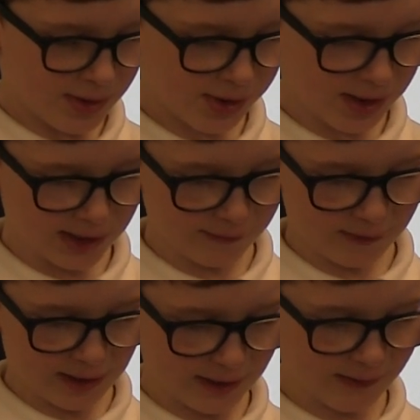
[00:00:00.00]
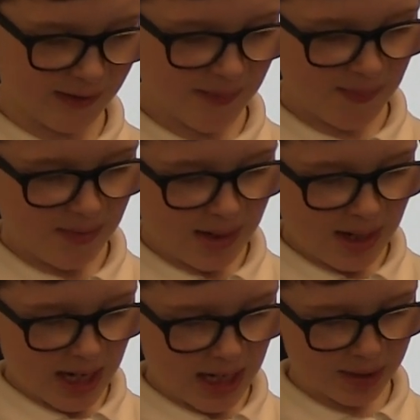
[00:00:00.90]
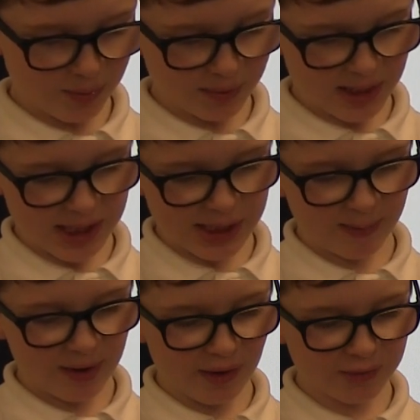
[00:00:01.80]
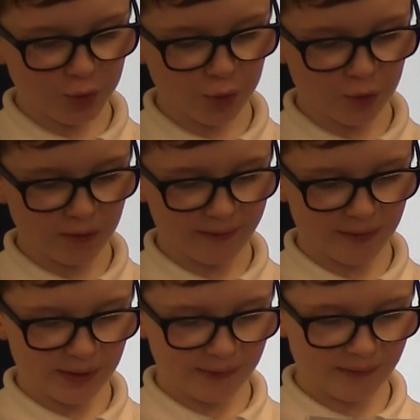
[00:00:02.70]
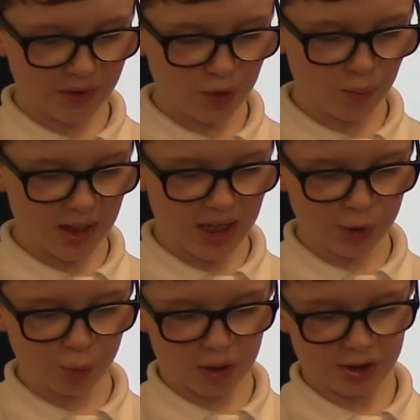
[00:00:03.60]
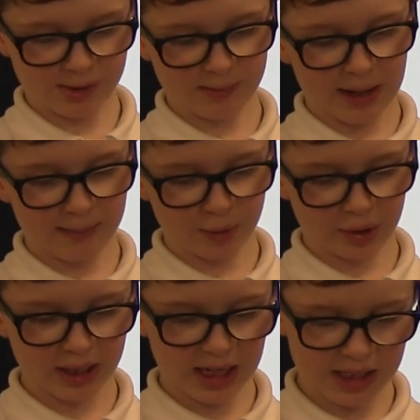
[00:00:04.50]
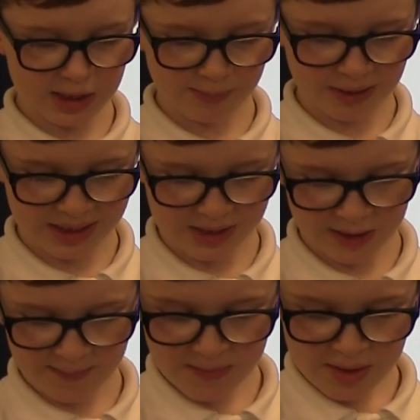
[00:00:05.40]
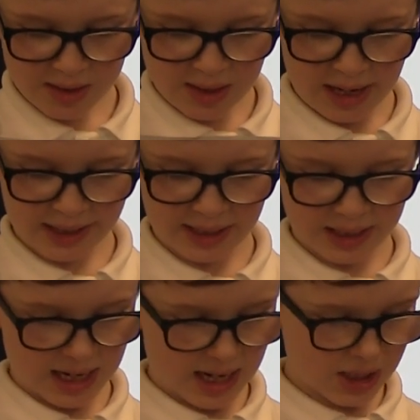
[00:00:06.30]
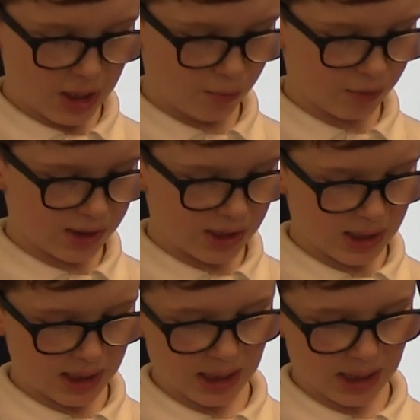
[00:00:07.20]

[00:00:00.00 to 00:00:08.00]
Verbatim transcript: Slide 5. I will need to be off school for a few weeks whilst my body gets better and I get used to the